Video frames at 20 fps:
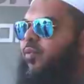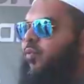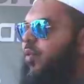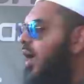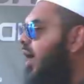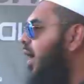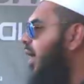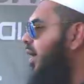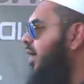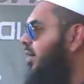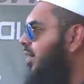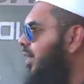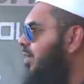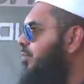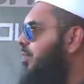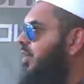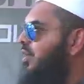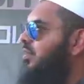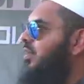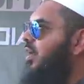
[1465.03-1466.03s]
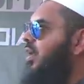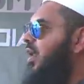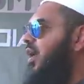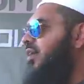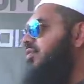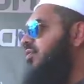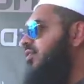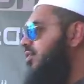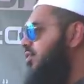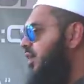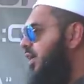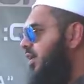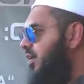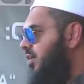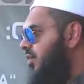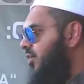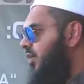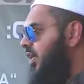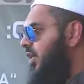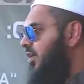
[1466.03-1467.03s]
why, right? Because Allah is the great
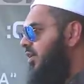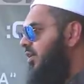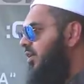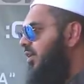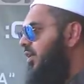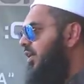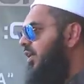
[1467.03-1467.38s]
creator.